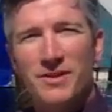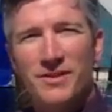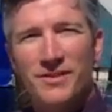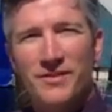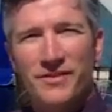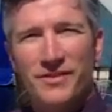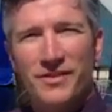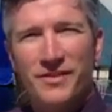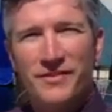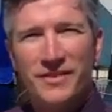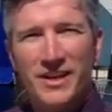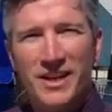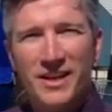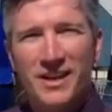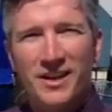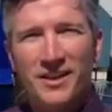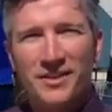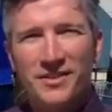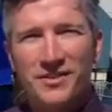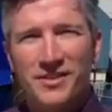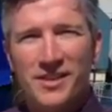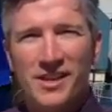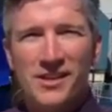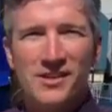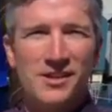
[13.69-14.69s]
of the Van Isle
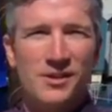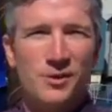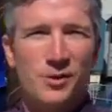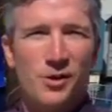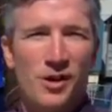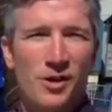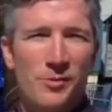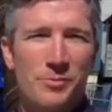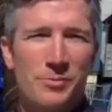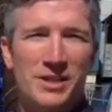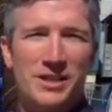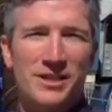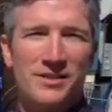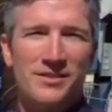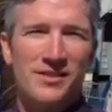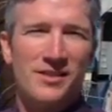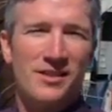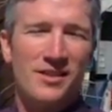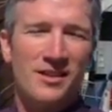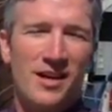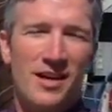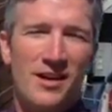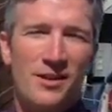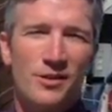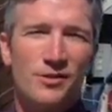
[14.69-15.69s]
Sailing Co-op because it
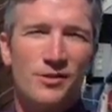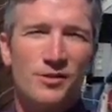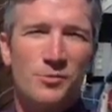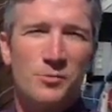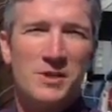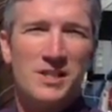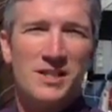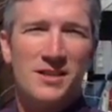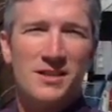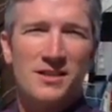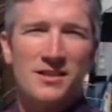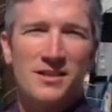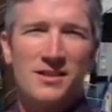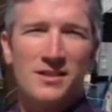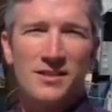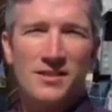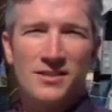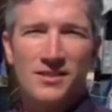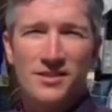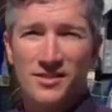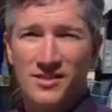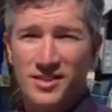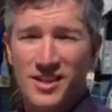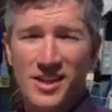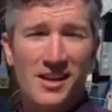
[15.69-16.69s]
allows me to
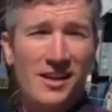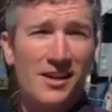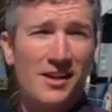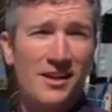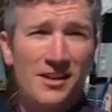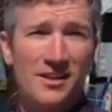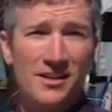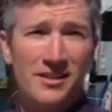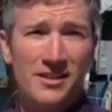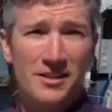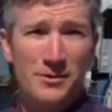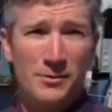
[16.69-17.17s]
sail